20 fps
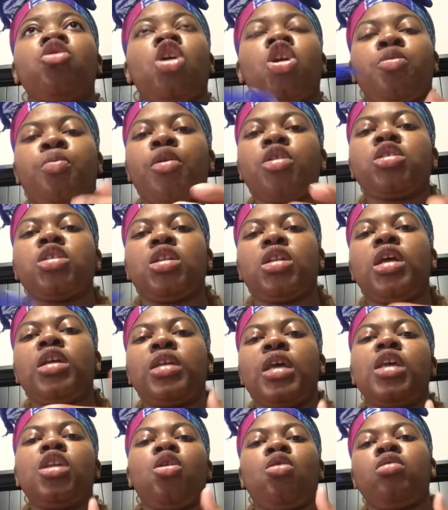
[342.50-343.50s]
know, the person that they
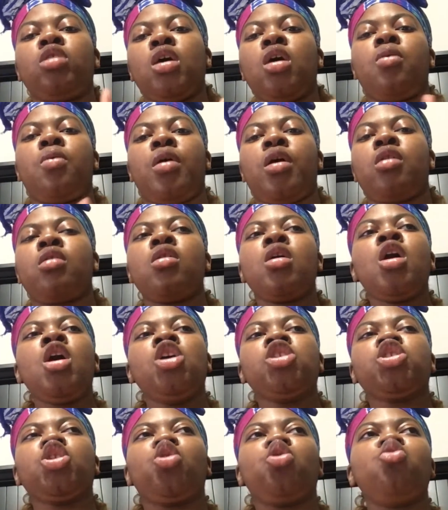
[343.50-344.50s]
dating on the layaway.
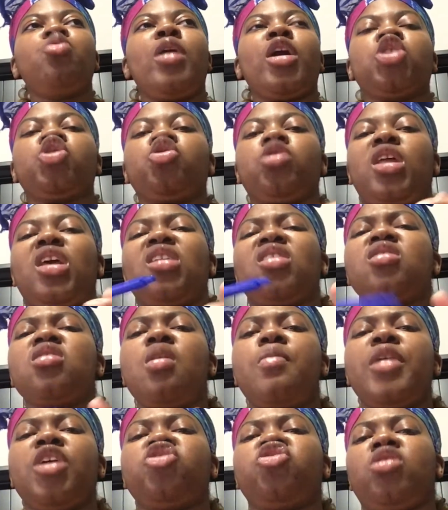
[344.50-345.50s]
So, you making sure they
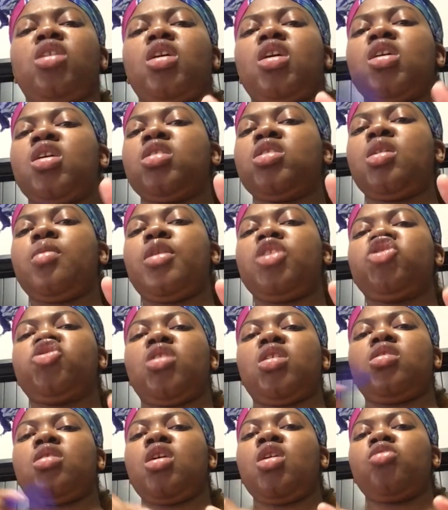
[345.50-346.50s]
good, make sure they held them, make sure
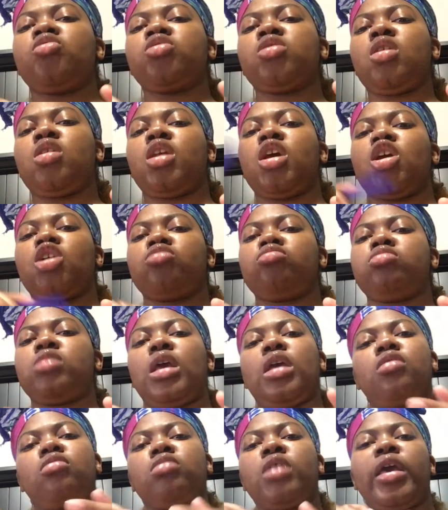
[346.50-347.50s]
they nails done, they
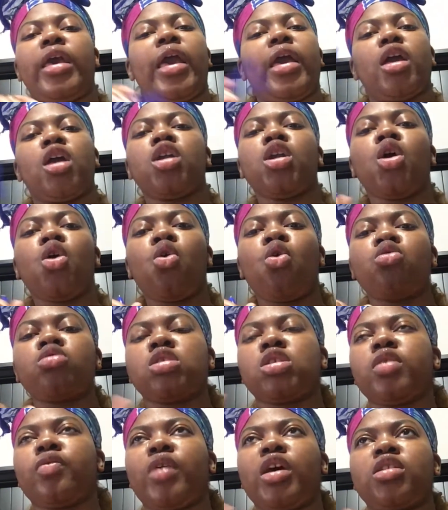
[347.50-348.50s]
got clothes
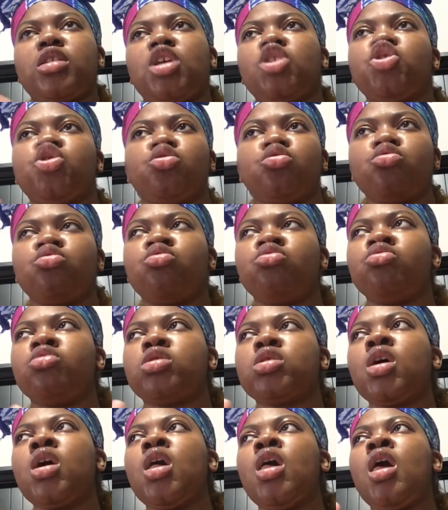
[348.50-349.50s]
and stuff like that,
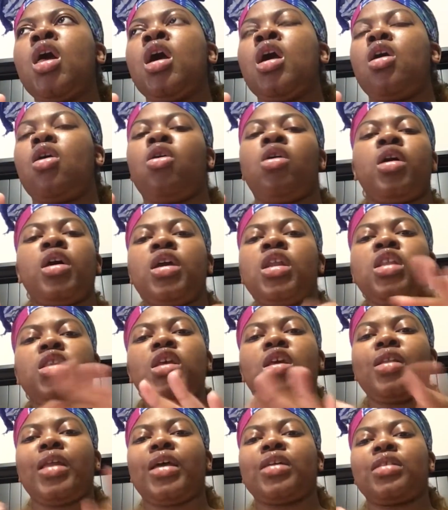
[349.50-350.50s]
shoes, or
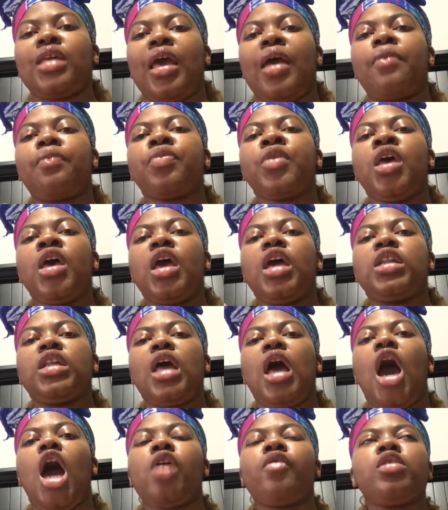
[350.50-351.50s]
anything like that. And
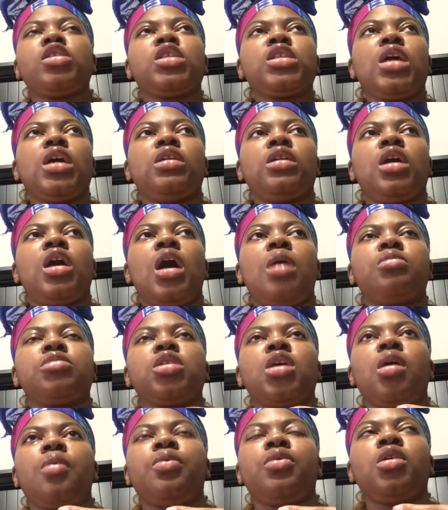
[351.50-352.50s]
then all of a sudden comes
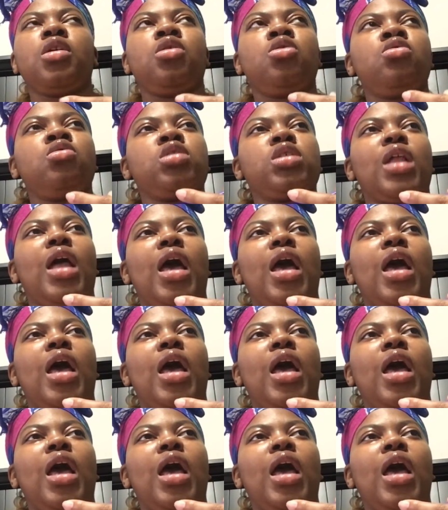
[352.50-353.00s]
up and all of a